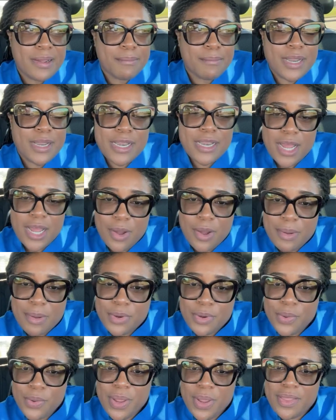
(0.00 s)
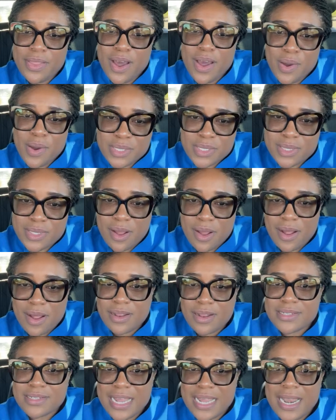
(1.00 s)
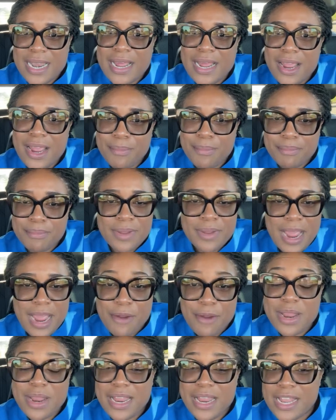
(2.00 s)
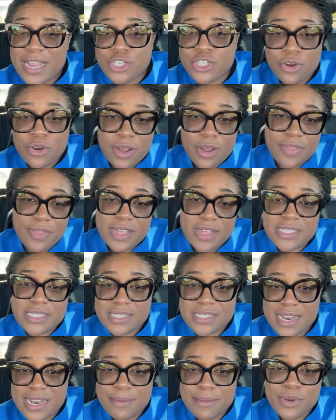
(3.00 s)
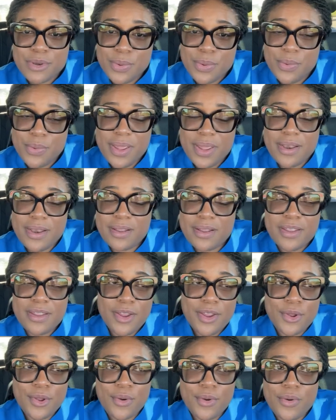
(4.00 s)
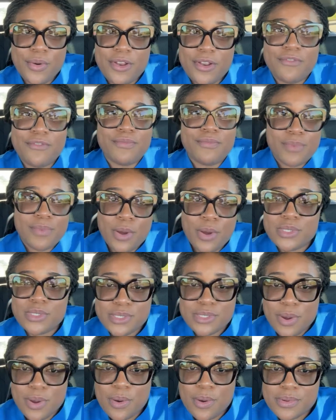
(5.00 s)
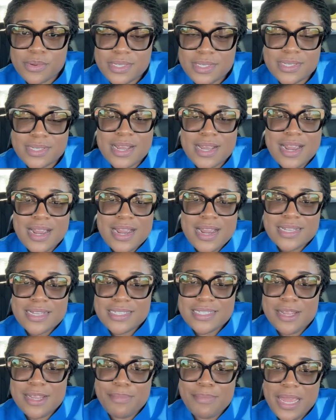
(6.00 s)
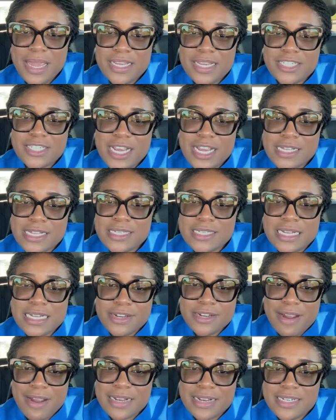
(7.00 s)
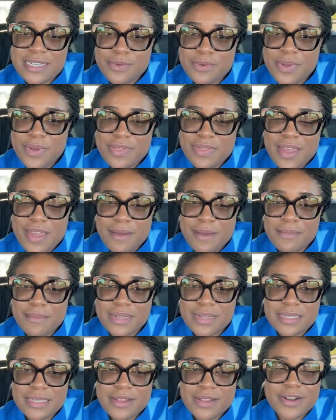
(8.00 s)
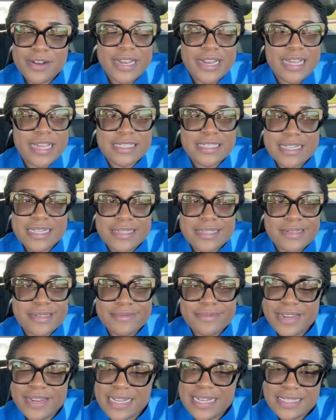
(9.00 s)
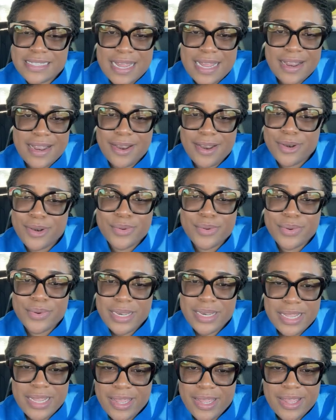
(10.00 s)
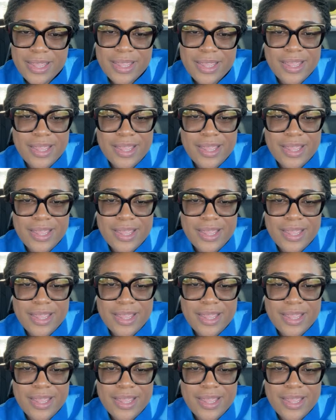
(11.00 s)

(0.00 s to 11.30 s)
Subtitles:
But now I'm doing the house calls, and I really enjoy this that I'm doing, you know, going house to house, seeing patients, interacting with them. Their days, it's really sad and lonely,